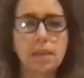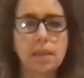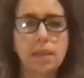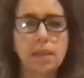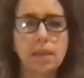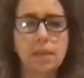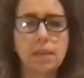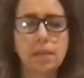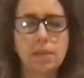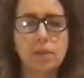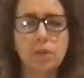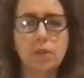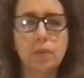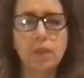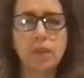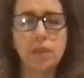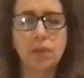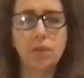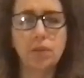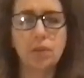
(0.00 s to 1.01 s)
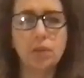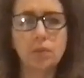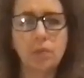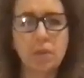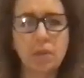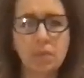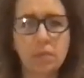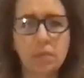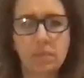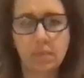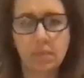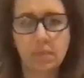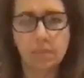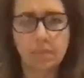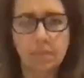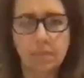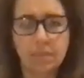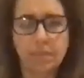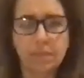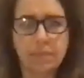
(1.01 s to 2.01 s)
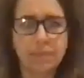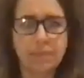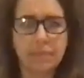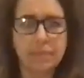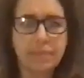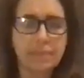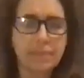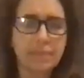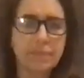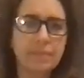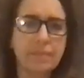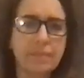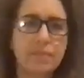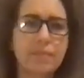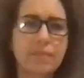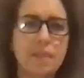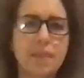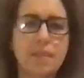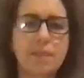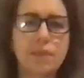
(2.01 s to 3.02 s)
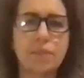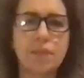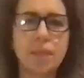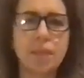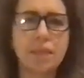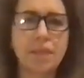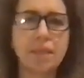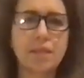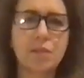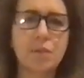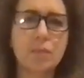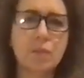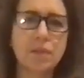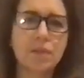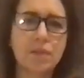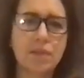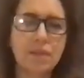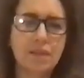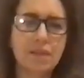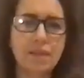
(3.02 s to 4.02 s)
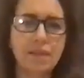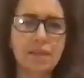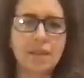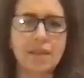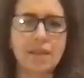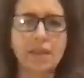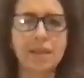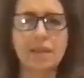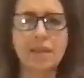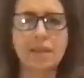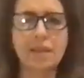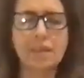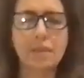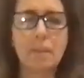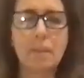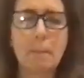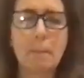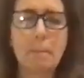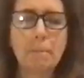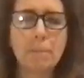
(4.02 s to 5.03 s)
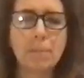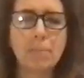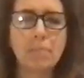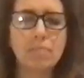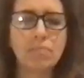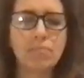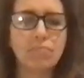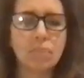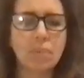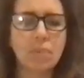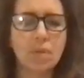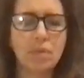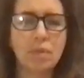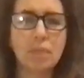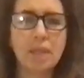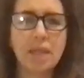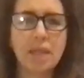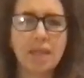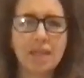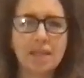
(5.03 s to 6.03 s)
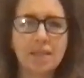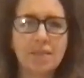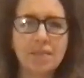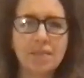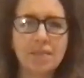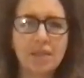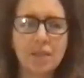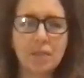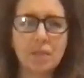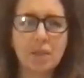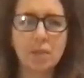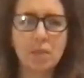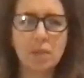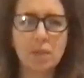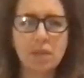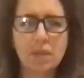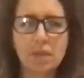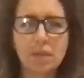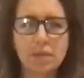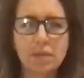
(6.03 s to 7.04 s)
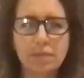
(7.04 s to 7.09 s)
And I don't know about you, but my direct experience is a little repetitive at the moment.